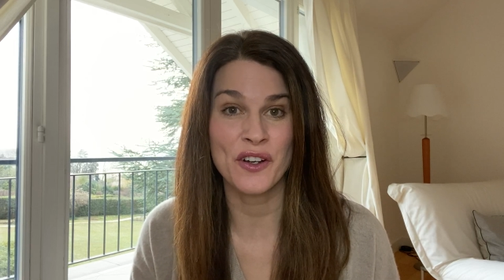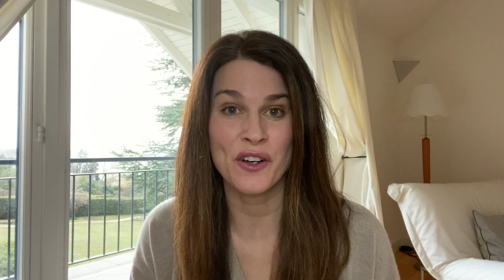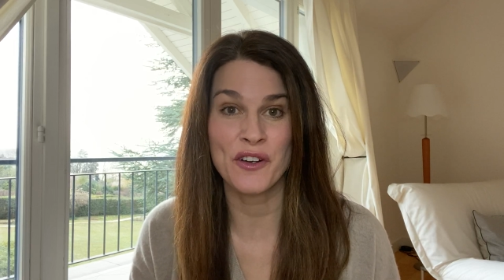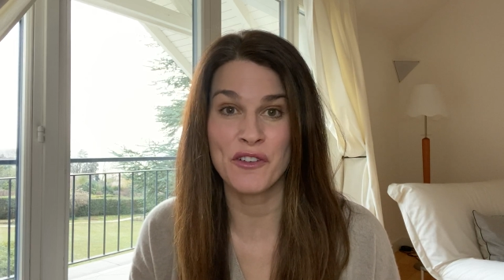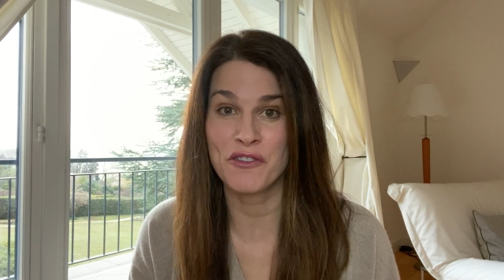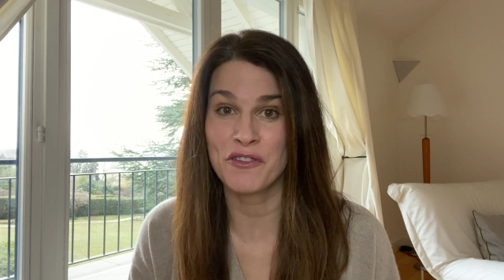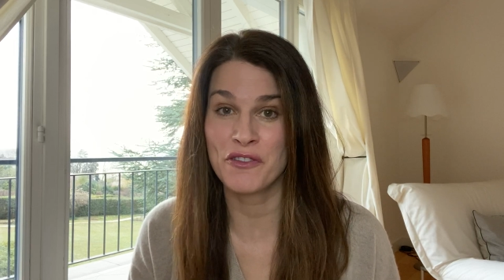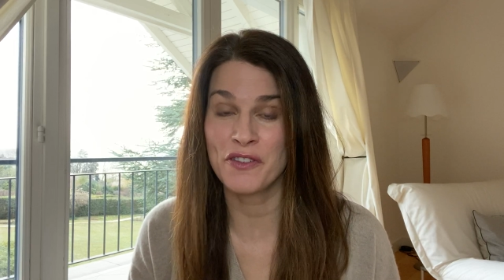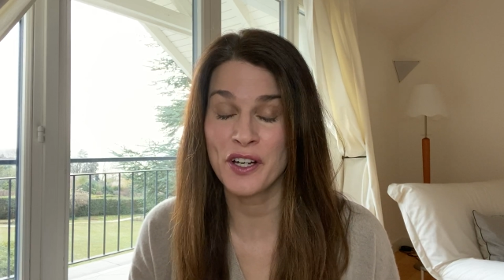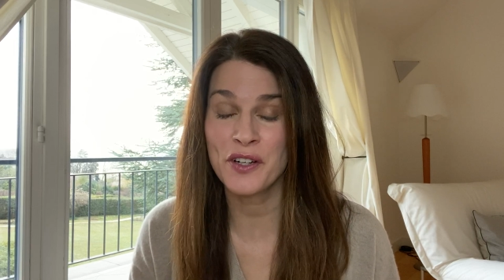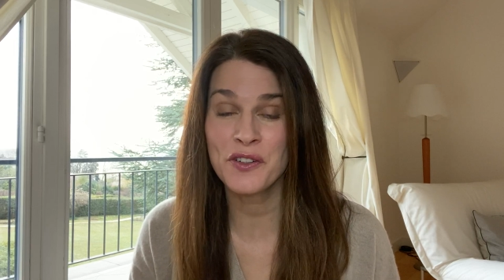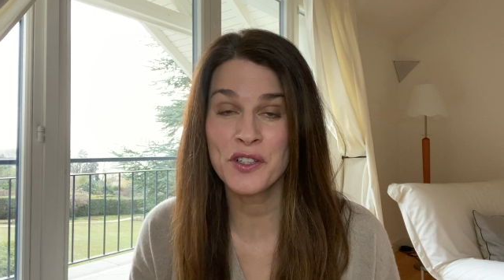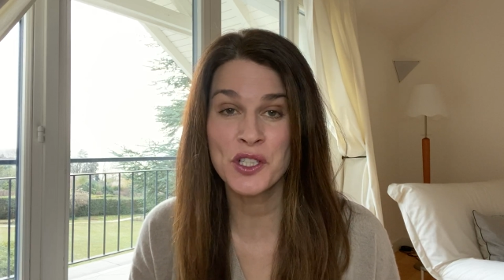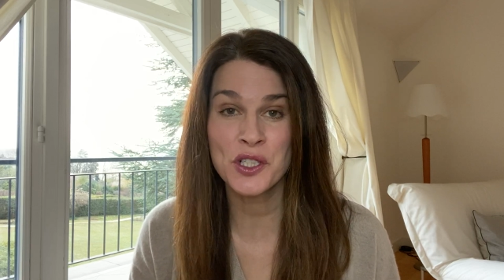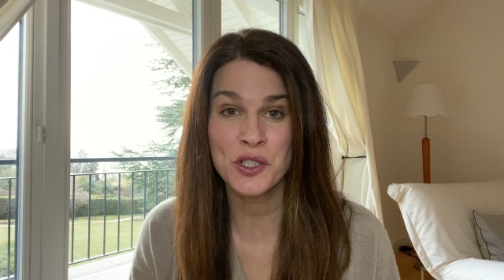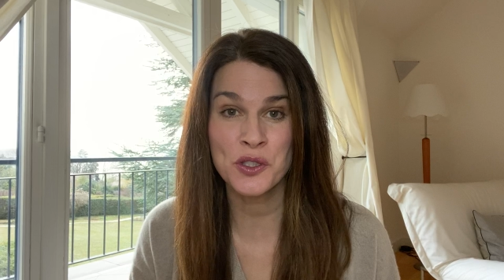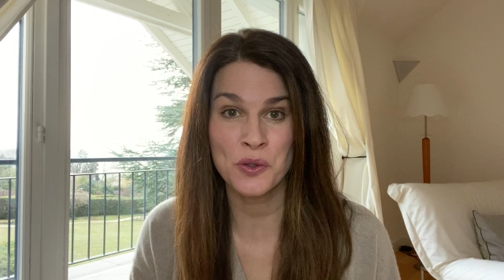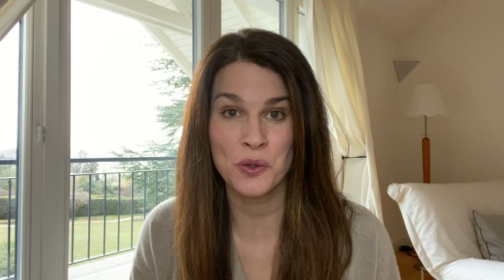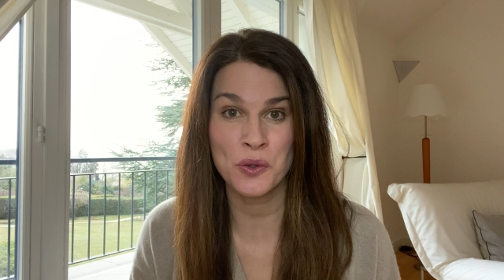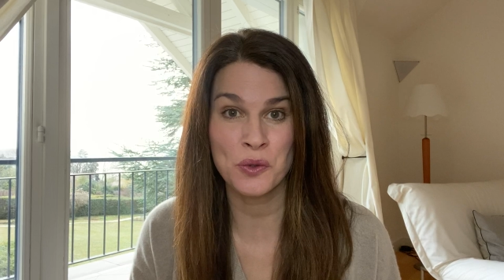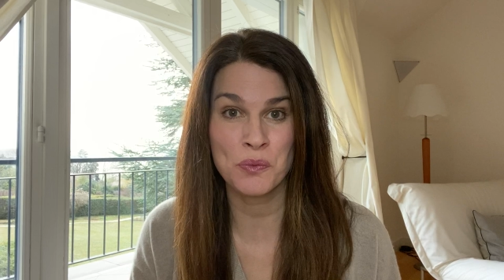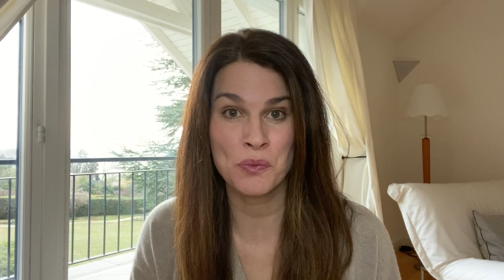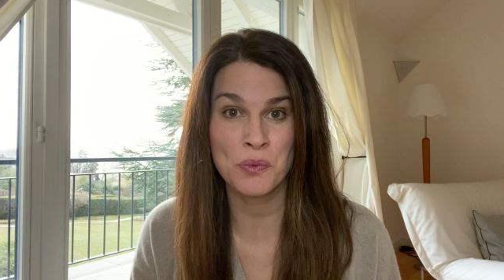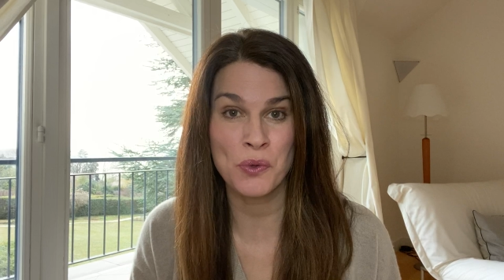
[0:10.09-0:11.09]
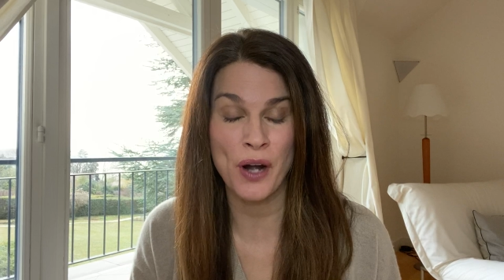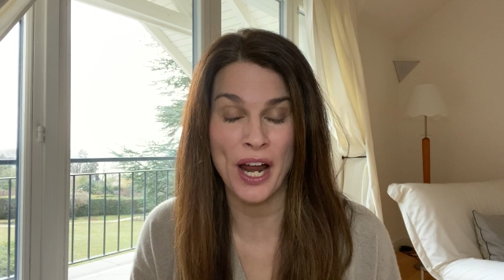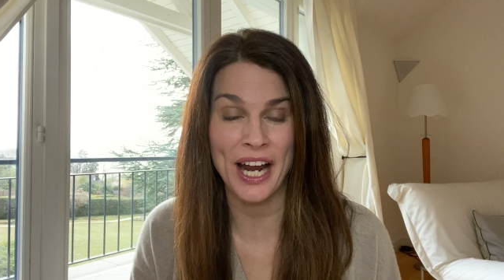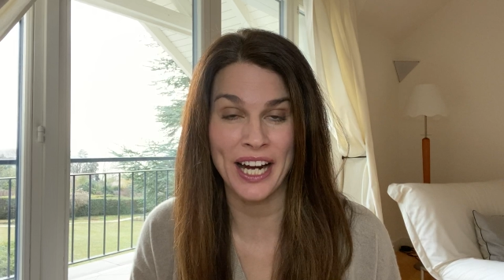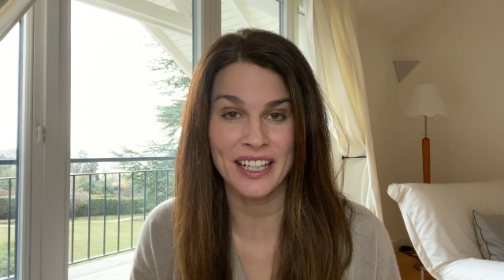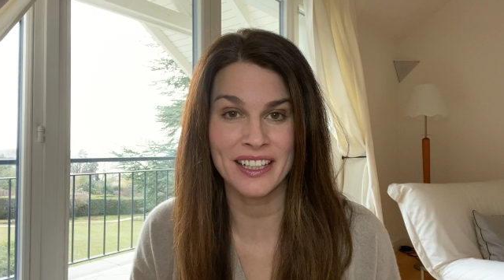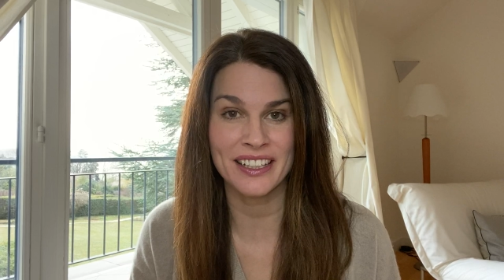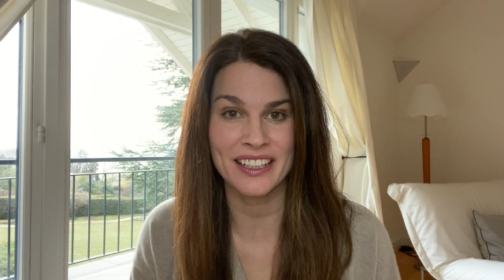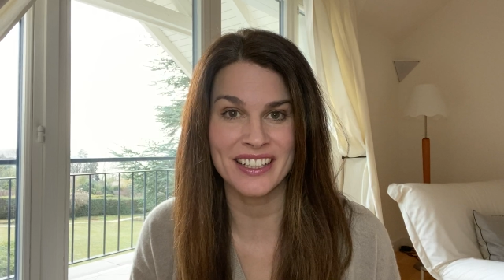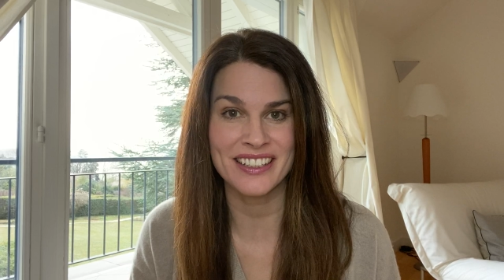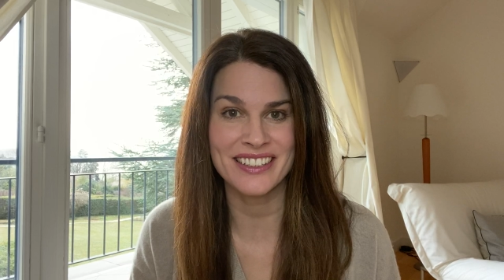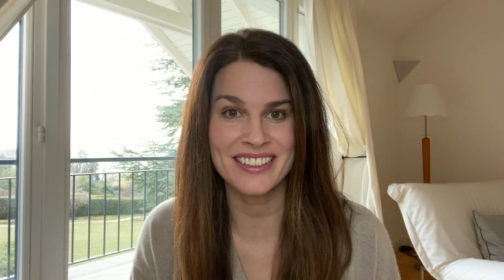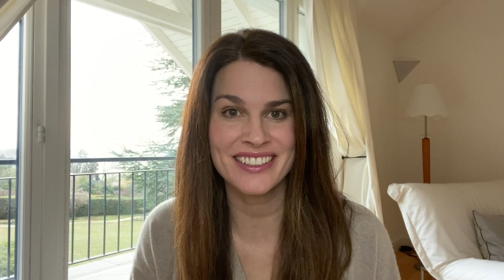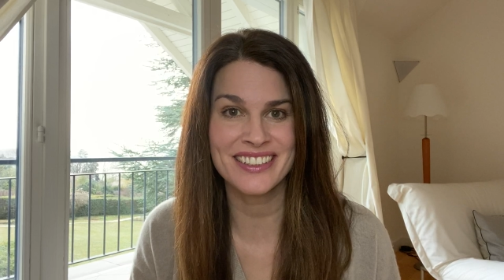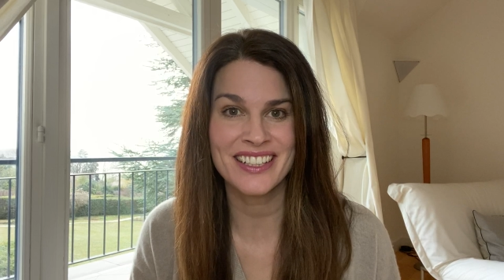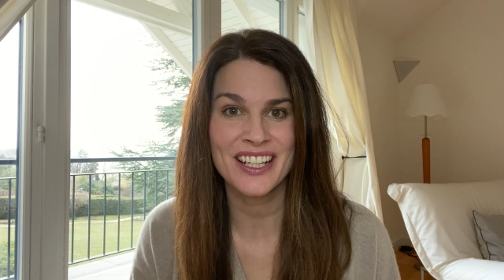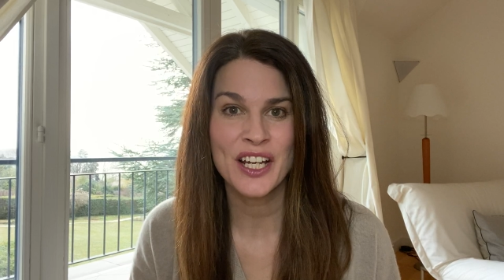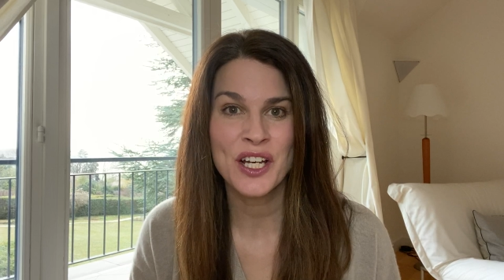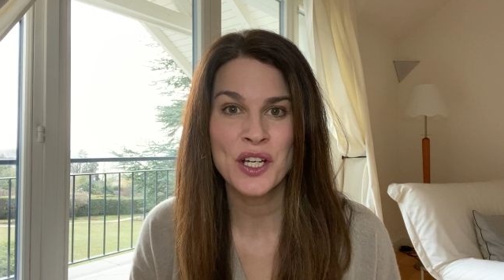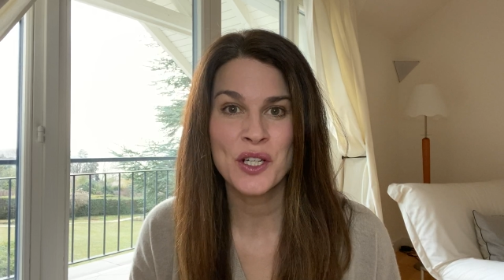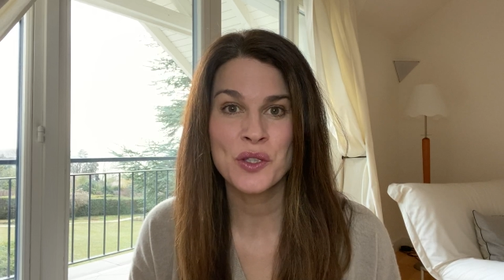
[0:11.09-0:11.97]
a very short practice